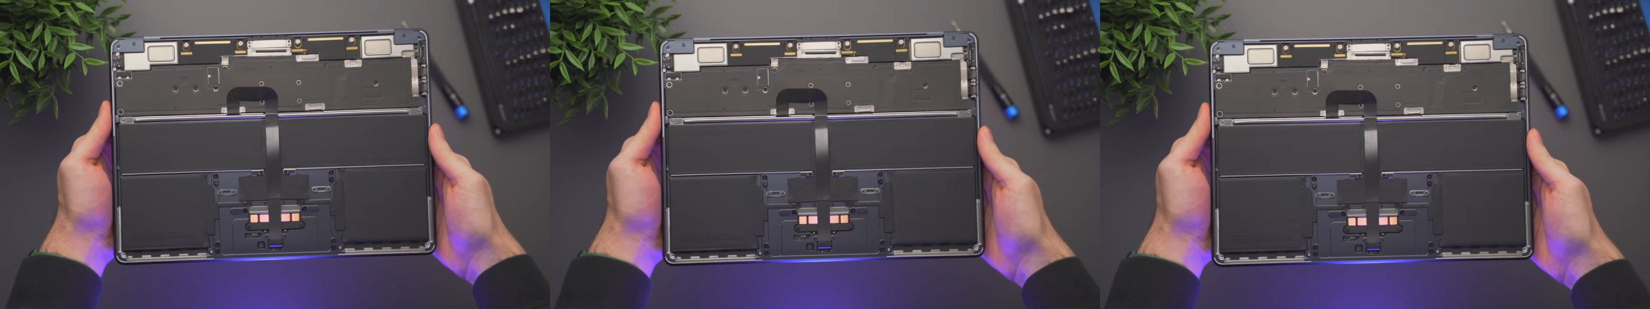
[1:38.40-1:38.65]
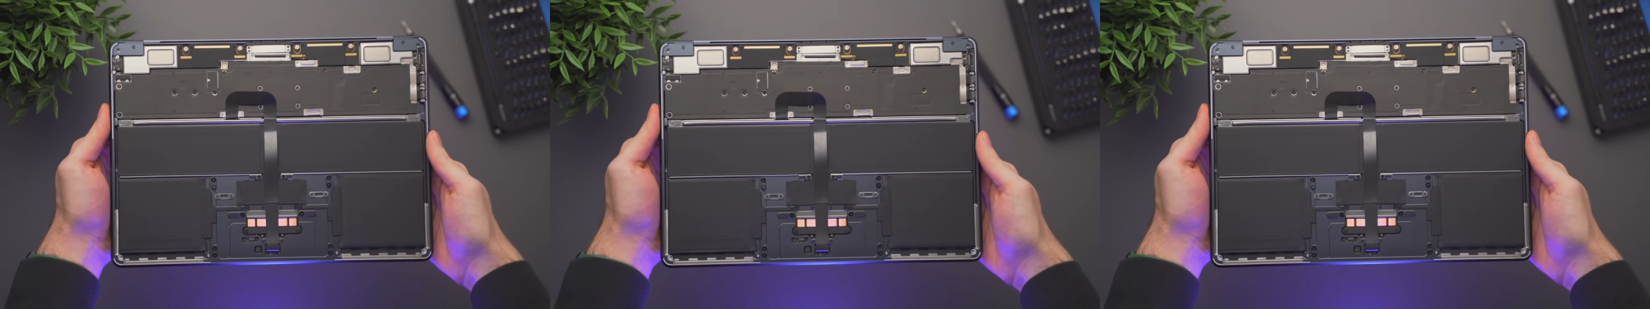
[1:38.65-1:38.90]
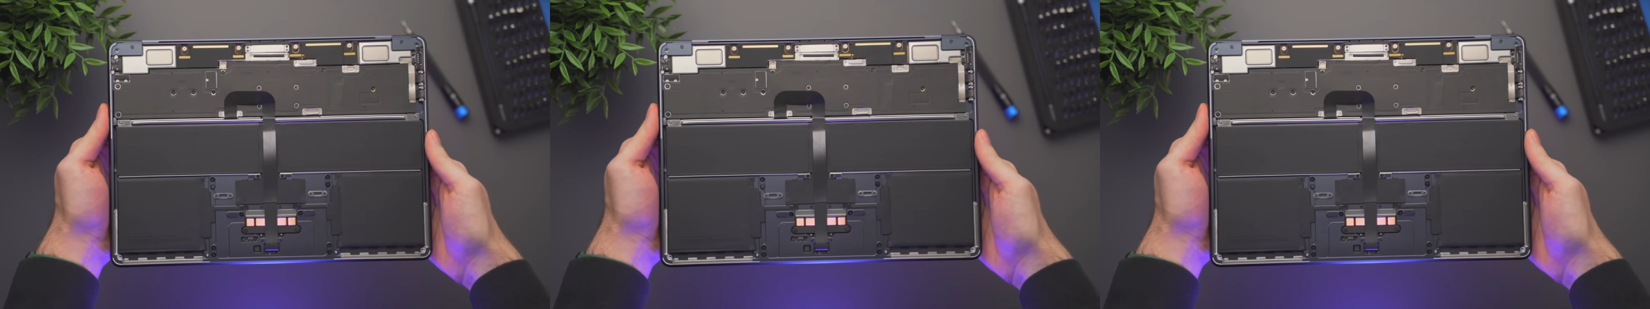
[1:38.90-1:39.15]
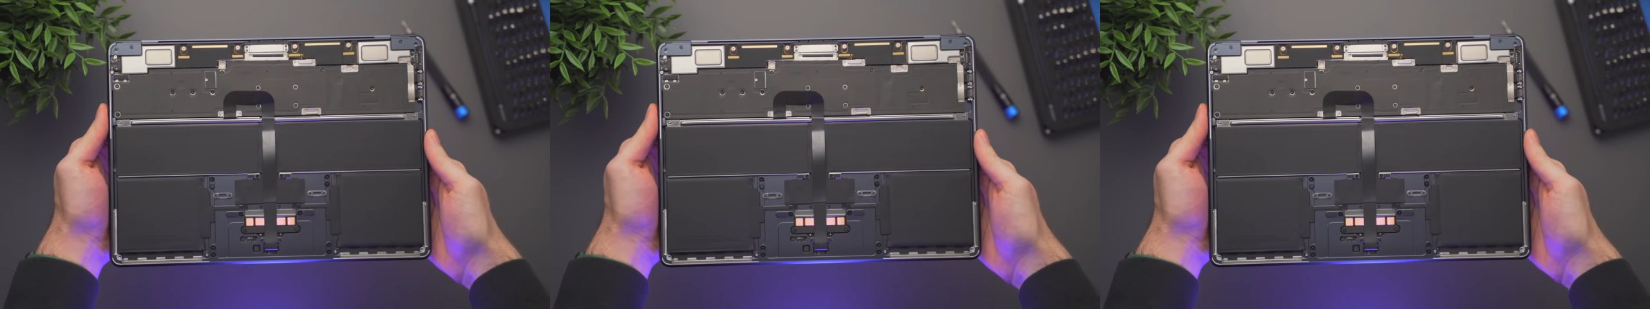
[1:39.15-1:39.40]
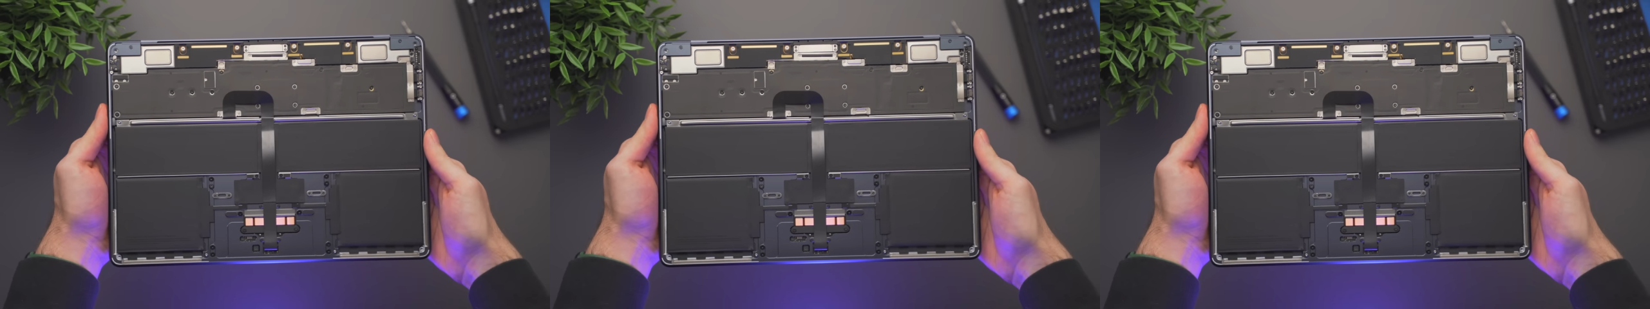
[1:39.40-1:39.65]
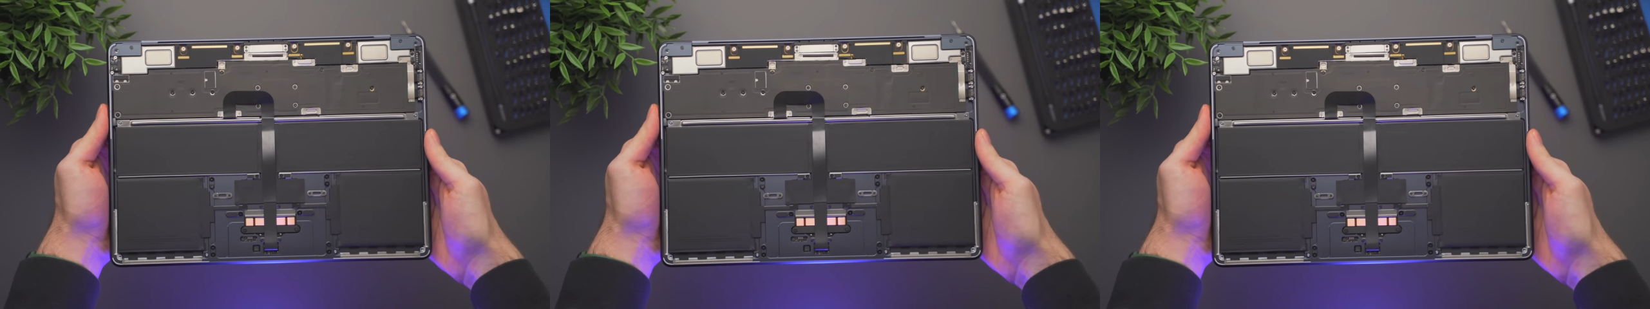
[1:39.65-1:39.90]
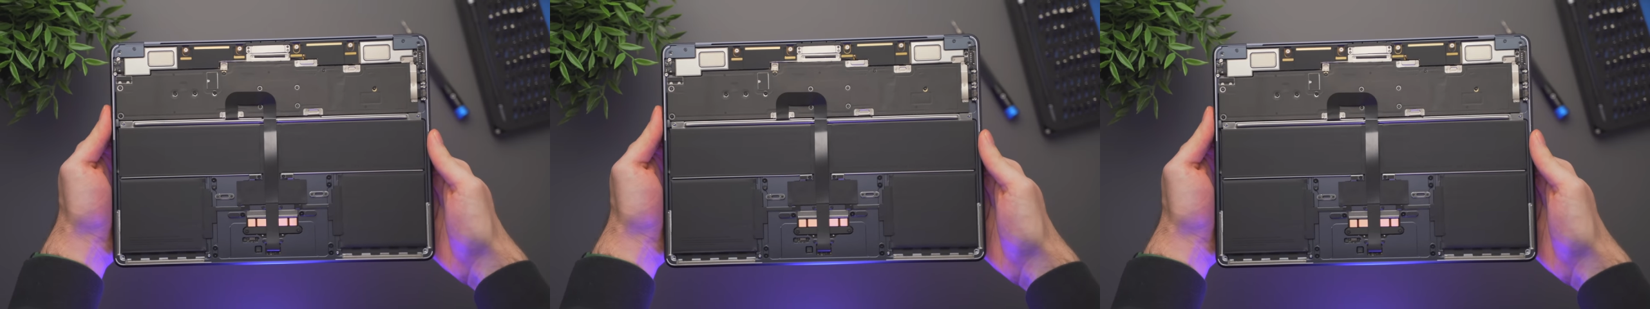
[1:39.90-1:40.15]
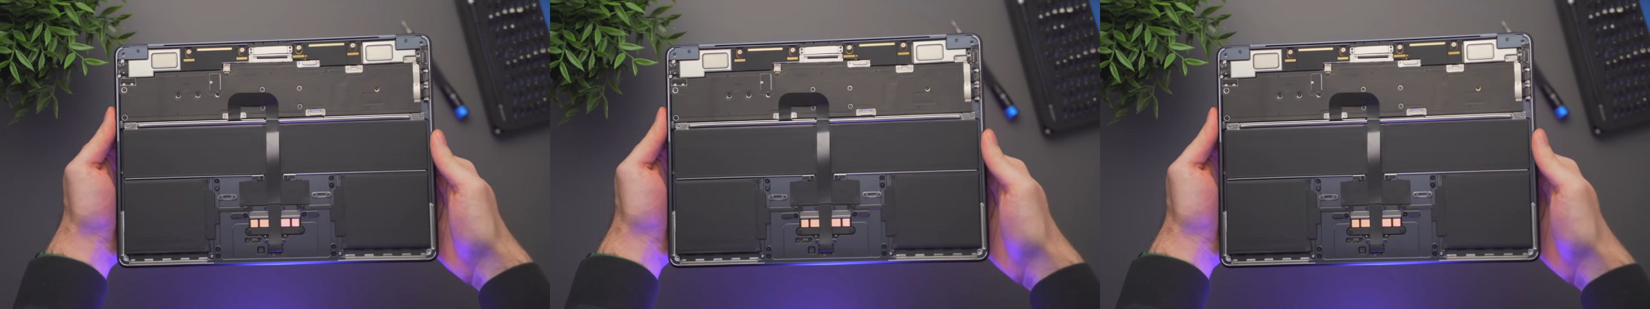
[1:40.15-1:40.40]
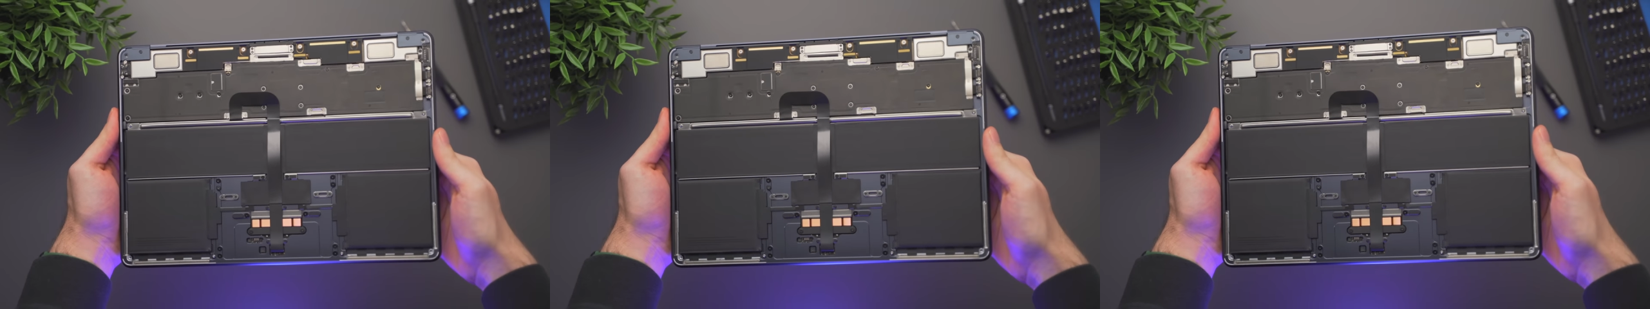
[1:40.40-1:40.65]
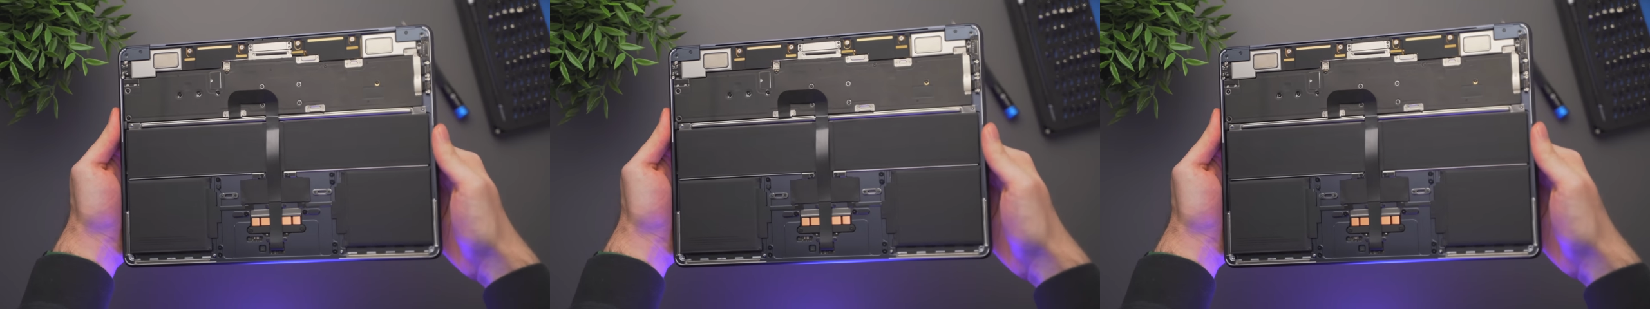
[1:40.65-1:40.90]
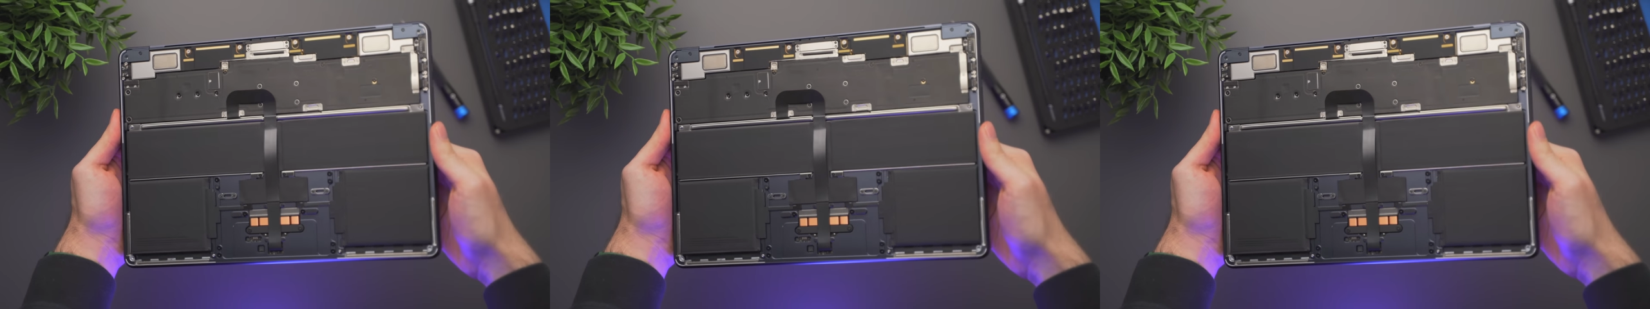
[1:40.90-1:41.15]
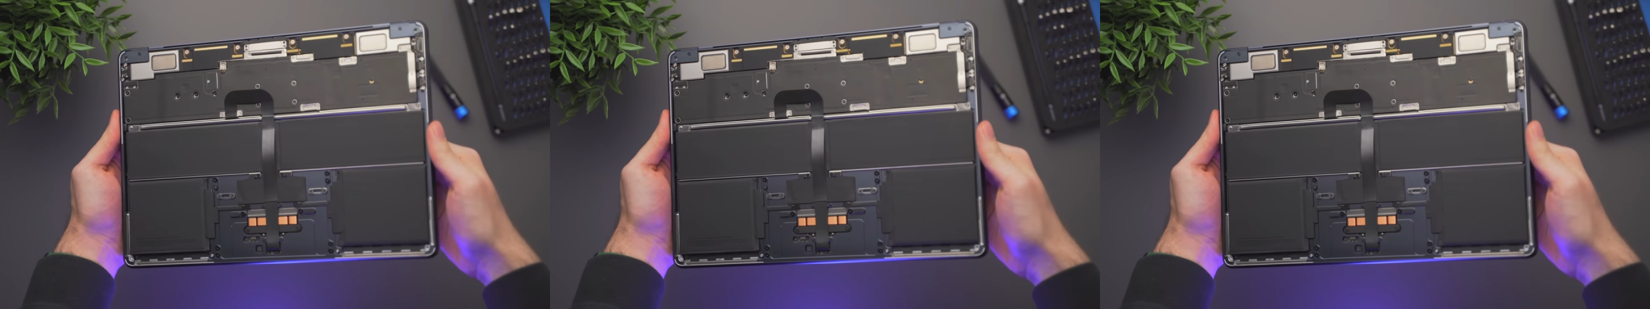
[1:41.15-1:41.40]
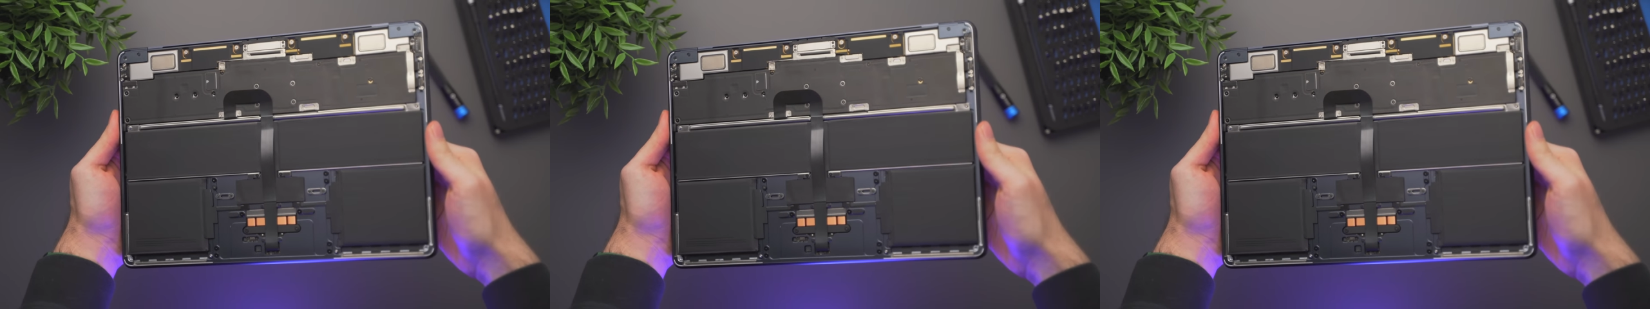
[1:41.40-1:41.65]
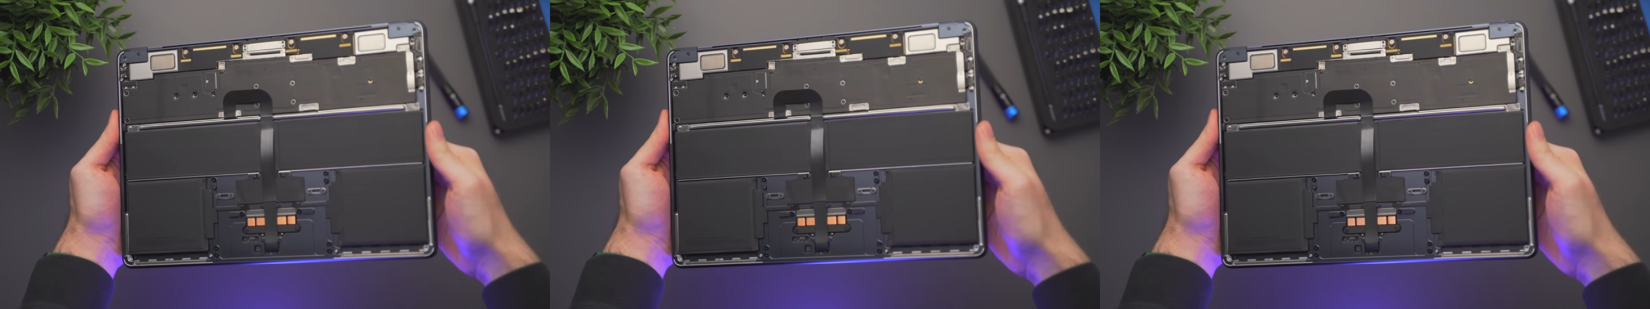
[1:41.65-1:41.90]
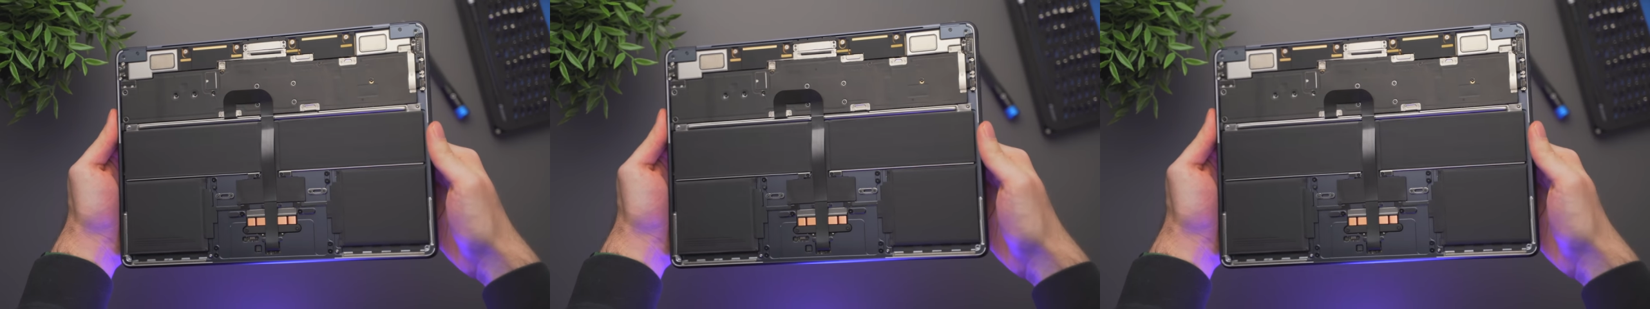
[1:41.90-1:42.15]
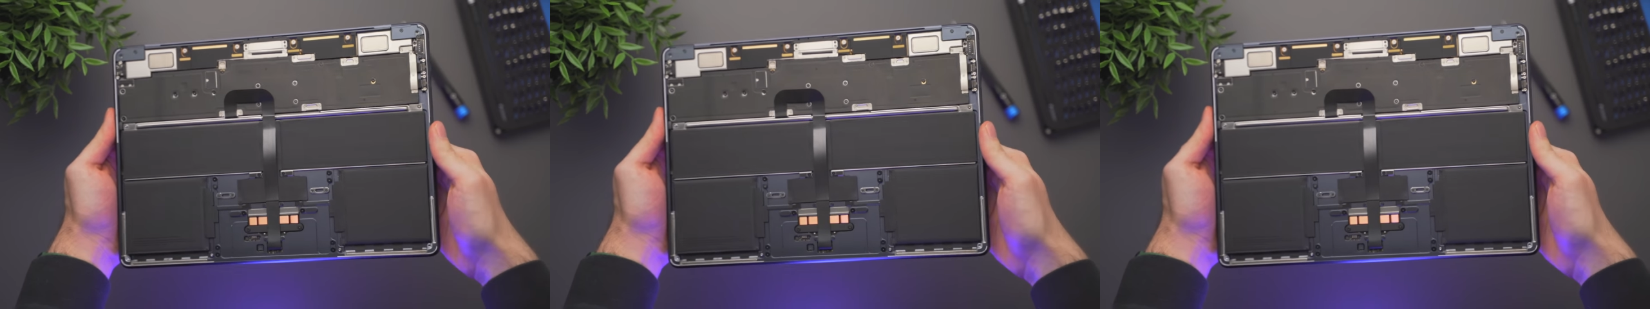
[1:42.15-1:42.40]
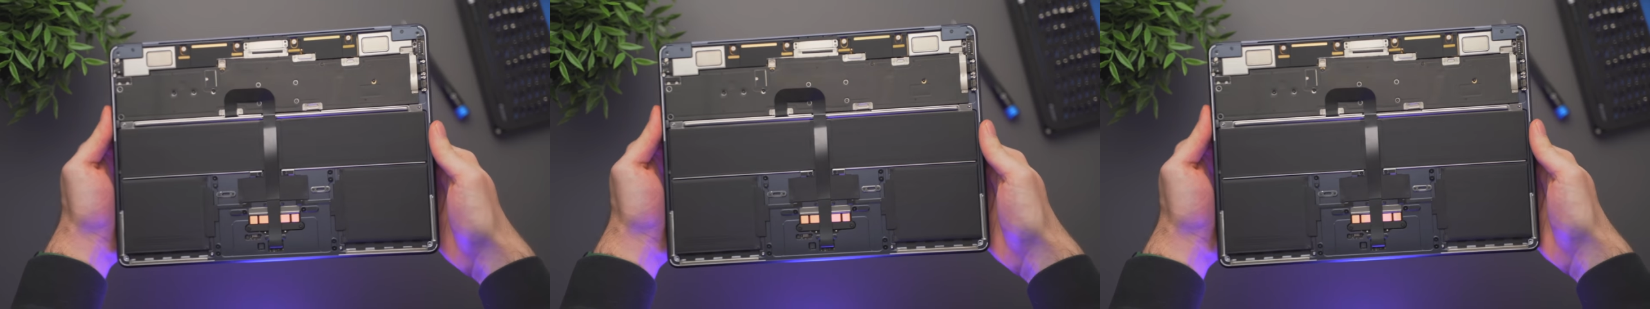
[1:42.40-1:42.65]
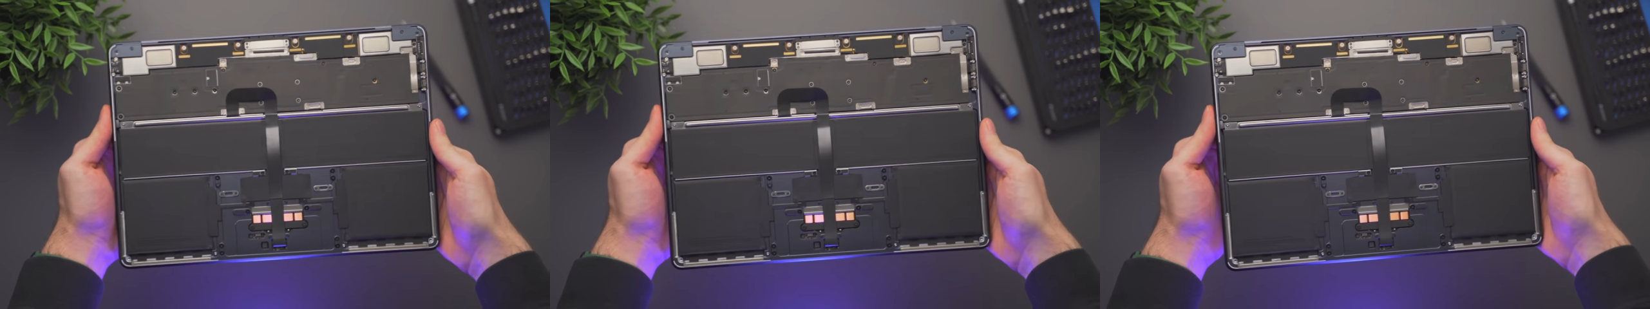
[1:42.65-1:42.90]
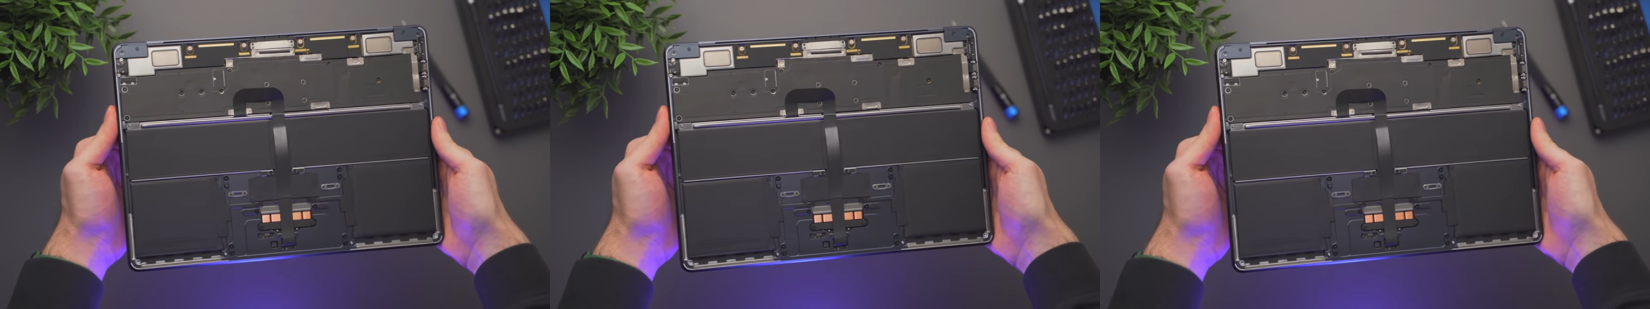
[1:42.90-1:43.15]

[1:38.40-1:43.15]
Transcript: [unreadable: no face in view]